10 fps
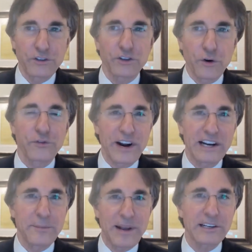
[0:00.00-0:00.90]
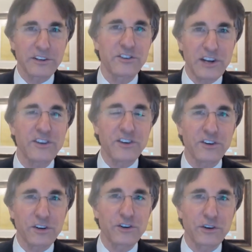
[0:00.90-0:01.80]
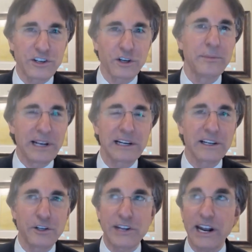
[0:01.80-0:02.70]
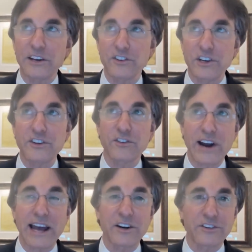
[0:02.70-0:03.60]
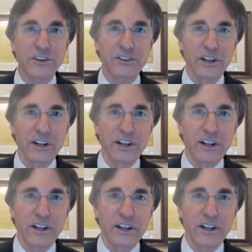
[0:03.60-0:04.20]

You're so afraid to make decisions because you're in your amygdala, you can't see strategies.